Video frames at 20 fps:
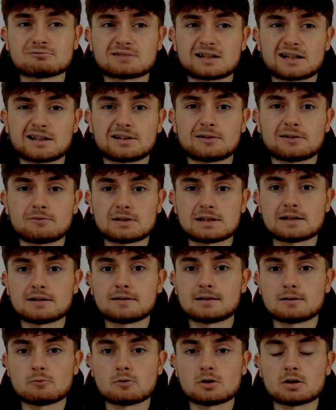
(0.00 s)
relatively
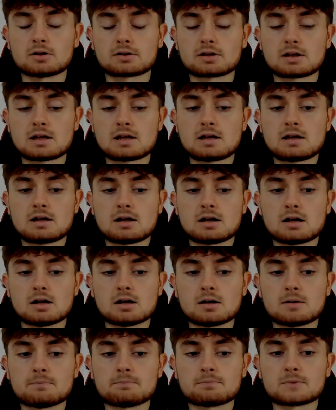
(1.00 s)
easy work
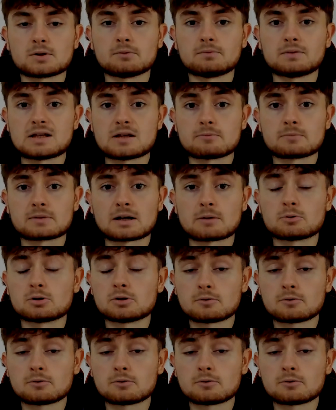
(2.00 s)
of Liam Cameron.